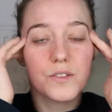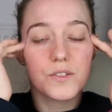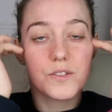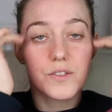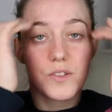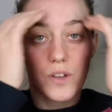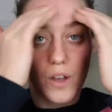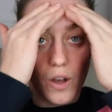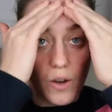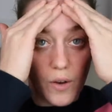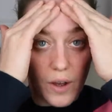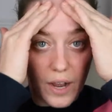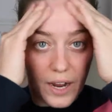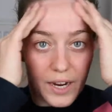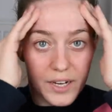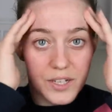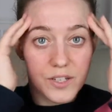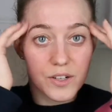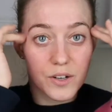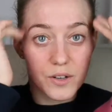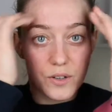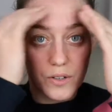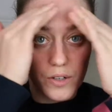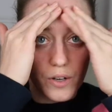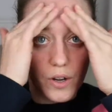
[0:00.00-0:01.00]
So I
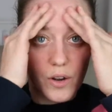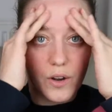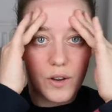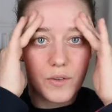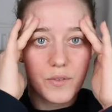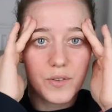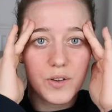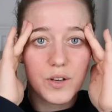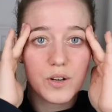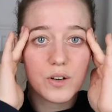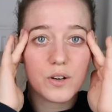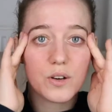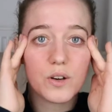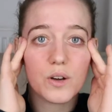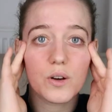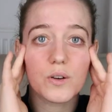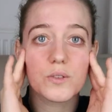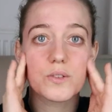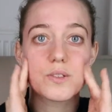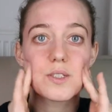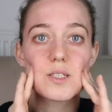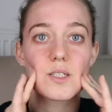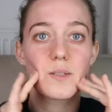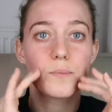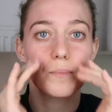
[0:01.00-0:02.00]
don't know if you
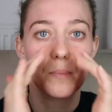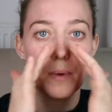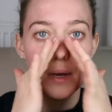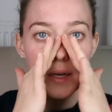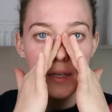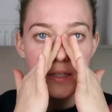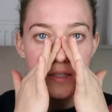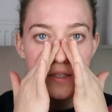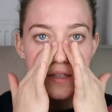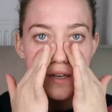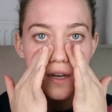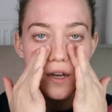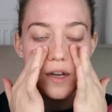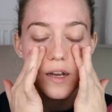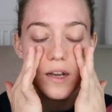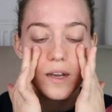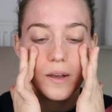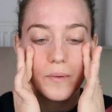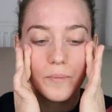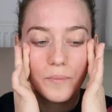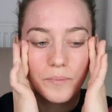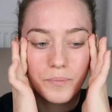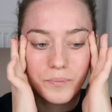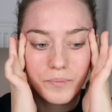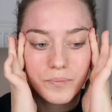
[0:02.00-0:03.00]
noticed, but
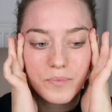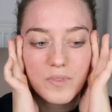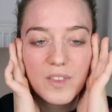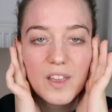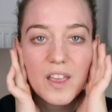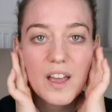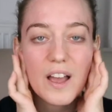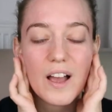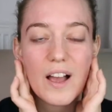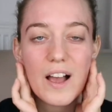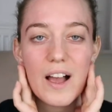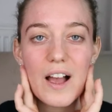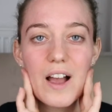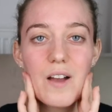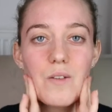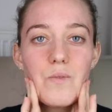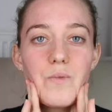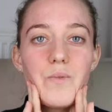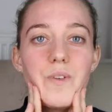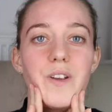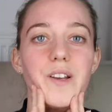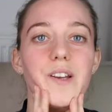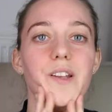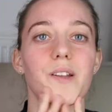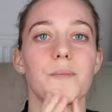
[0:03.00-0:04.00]
I
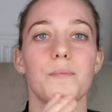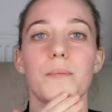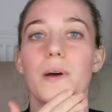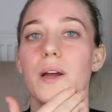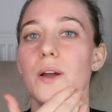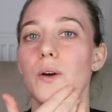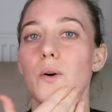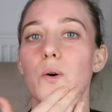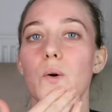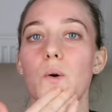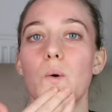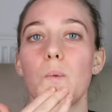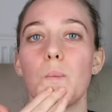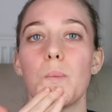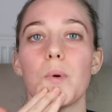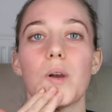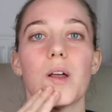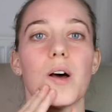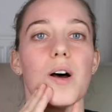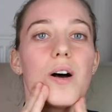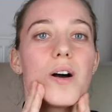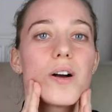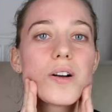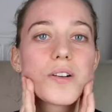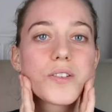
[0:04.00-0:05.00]
redid my whole
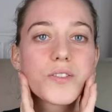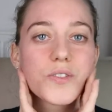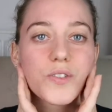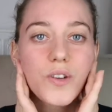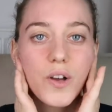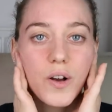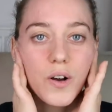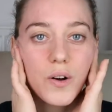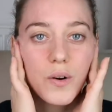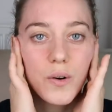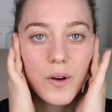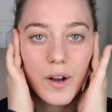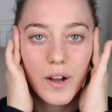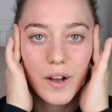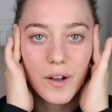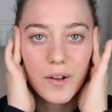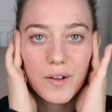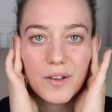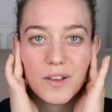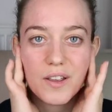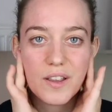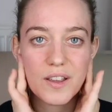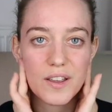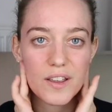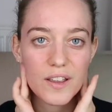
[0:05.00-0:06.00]
blog, so
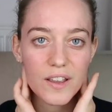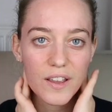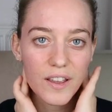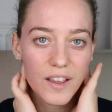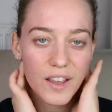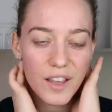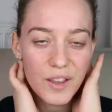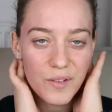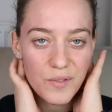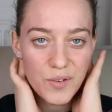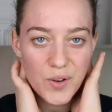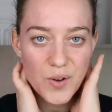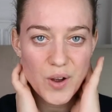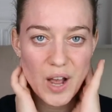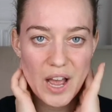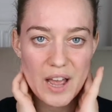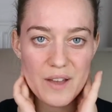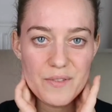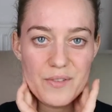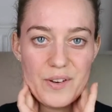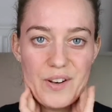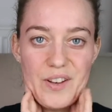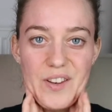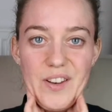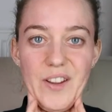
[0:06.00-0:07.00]
if you
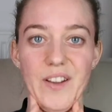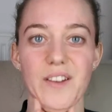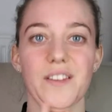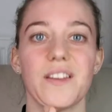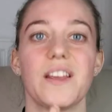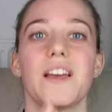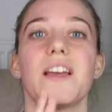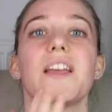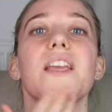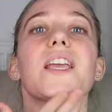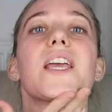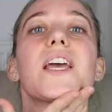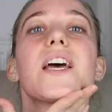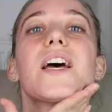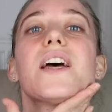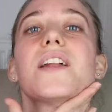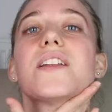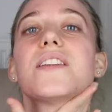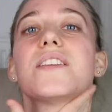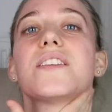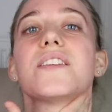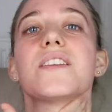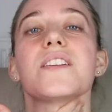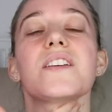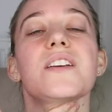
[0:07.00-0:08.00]
haven't done that
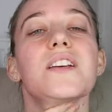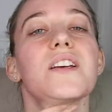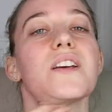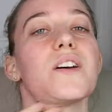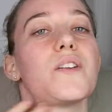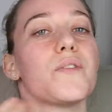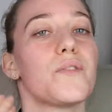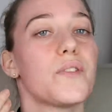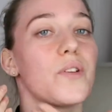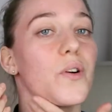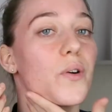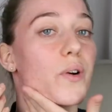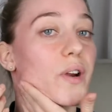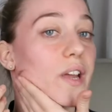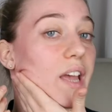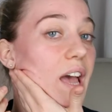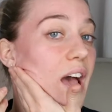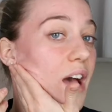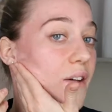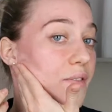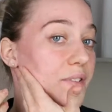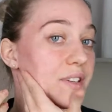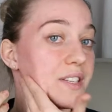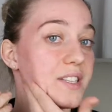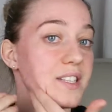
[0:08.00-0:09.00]
yet, or you
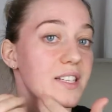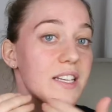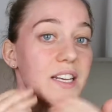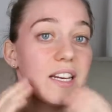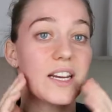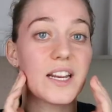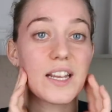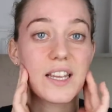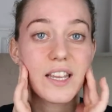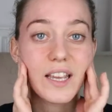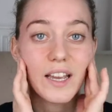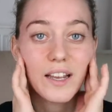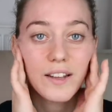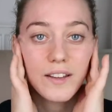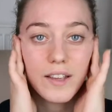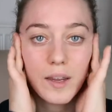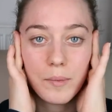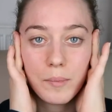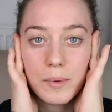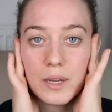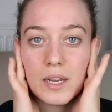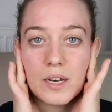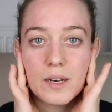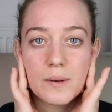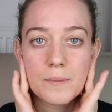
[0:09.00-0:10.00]
haven't seen it yet, I
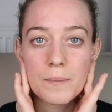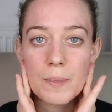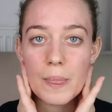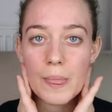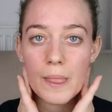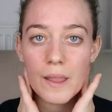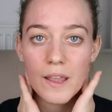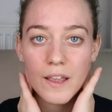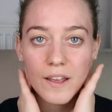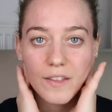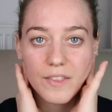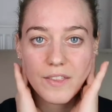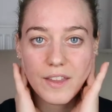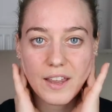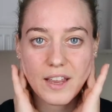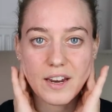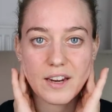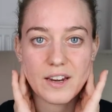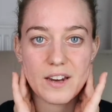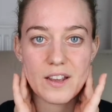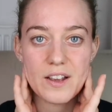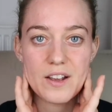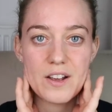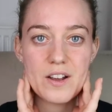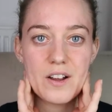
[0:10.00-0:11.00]
mean,
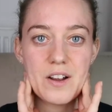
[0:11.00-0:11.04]
then